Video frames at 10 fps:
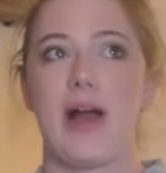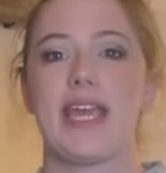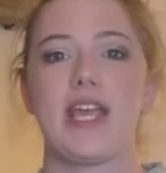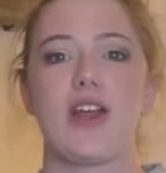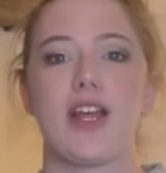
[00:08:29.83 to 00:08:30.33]
I
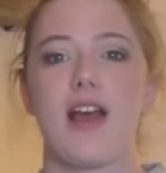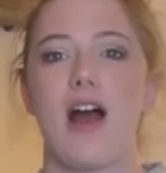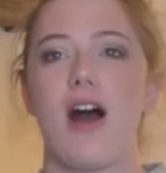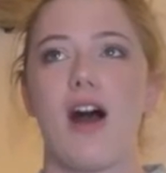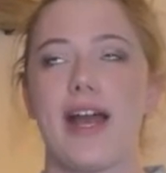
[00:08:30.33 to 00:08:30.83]

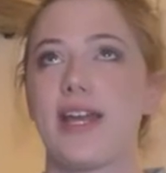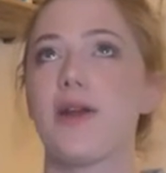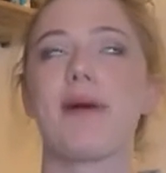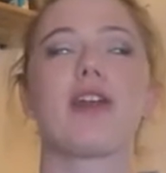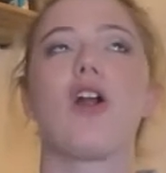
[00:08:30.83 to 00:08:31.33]
hear
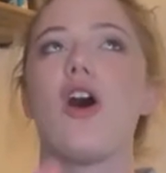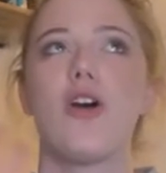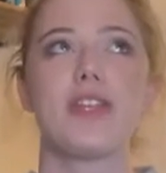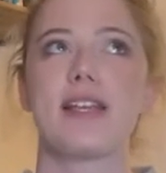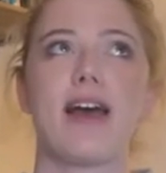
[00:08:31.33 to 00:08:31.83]
about it
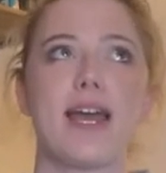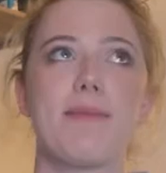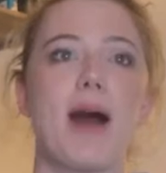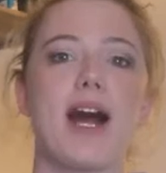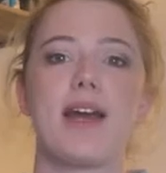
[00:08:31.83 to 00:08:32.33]
all the
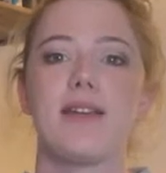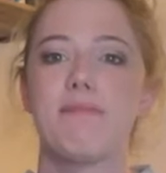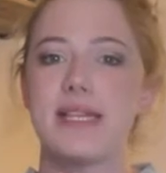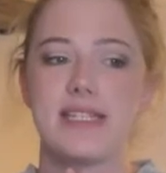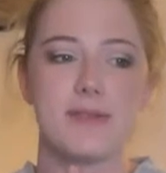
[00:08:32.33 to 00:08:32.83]
time on
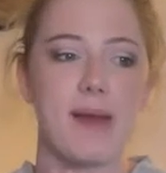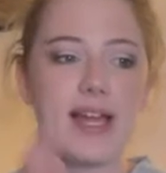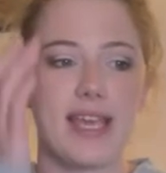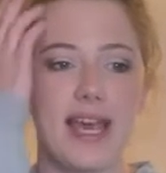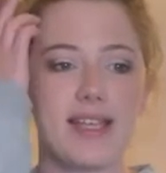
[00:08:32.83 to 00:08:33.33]
business
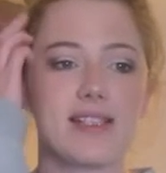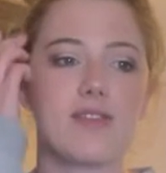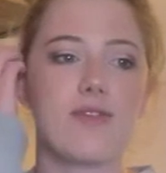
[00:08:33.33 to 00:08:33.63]
podcasts,